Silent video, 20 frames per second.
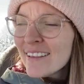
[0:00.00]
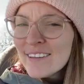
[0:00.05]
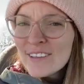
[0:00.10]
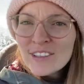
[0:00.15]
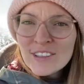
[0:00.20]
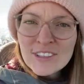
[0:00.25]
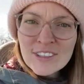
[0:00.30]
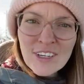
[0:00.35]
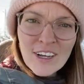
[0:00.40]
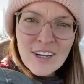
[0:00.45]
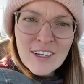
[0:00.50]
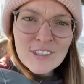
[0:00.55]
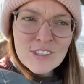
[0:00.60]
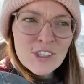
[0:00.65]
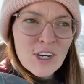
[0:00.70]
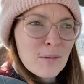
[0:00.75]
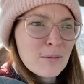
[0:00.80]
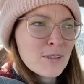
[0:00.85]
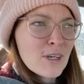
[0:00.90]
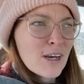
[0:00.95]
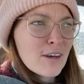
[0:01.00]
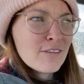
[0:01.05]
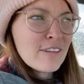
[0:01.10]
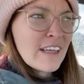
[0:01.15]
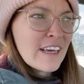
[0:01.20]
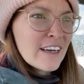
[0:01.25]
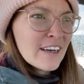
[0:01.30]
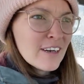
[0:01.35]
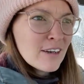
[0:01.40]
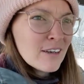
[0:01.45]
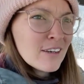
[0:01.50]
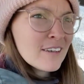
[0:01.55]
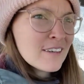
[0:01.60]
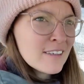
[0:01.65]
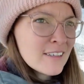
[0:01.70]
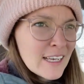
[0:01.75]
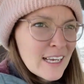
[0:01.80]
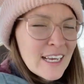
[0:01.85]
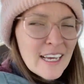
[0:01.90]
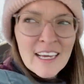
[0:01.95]
she's all dropped off there,
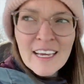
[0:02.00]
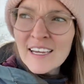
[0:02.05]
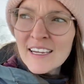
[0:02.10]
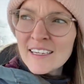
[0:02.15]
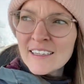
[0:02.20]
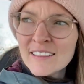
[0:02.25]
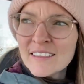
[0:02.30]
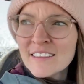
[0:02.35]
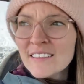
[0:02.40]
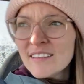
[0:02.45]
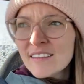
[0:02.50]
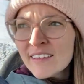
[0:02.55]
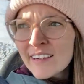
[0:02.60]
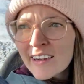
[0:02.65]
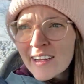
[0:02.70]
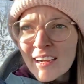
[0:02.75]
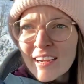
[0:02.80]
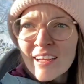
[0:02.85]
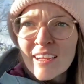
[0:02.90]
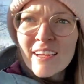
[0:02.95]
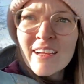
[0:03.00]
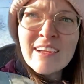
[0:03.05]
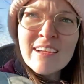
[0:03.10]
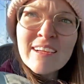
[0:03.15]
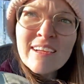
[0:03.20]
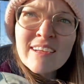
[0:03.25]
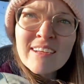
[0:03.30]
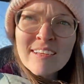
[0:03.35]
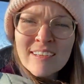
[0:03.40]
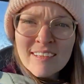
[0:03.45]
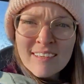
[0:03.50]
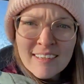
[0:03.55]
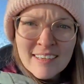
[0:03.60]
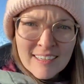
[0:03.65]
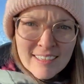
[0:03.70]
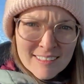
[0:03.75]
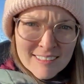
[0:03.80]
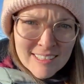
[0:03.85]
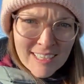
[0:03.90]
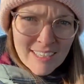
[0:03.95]
and they're gonna
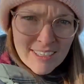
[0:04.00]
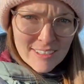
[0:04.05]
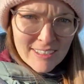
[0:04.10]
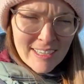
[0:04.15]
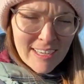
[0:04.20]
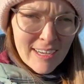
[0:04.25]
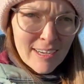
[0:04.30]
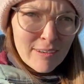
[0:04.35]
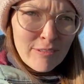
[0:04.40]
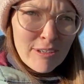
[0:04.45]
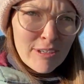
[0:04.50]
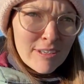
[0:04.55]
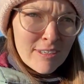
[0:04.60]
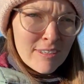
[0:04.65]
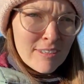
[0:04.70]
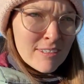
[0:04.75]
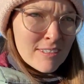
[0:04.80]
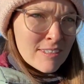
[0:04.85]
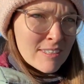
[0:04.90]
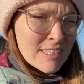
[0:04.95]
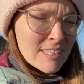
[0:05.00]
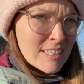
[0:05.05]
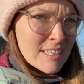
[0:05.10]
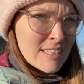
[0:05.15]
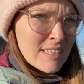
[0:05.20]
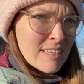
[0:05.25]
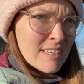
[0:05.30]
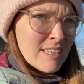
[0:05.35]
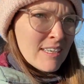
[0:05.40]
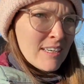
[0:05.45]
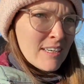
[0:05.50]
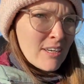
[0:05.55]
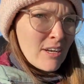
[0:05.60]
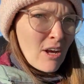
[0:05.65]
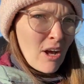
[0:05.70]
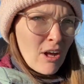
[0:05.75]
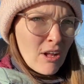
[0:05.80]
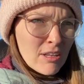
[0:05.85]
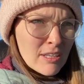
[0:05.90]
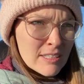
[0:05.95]
take good care of her.
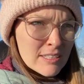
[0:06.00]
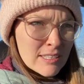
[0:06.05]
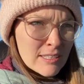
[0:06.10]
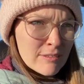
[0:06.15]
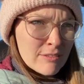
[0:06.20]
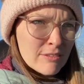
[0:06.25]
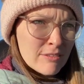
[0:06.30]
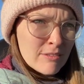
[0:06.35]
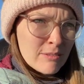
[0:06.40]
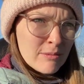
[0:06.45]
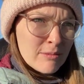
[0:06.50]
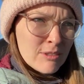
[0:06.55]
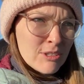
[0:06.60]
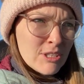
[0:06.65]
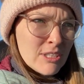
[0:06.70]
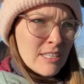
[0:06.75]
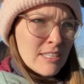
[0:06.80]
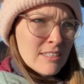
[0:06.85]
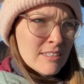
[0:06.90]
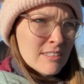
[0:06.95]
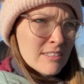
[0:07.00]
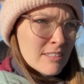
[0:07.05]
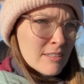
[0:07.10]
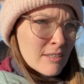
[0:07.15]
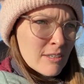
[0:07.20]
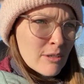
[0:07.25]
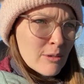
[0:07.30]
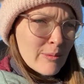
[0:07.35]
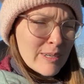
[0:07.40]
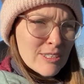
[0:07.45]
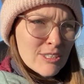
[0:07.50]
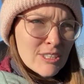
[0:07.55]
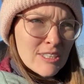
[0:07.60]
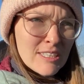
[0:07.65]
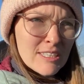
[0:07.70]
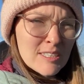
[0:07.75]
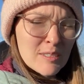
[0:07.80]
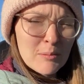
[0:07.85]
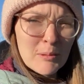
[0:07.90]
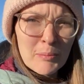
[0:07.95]
Call us if she needs to, or when she
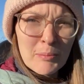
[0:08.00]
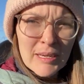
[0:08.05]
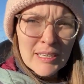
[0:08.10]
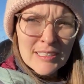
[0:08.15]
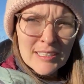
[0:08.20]
needs to be picked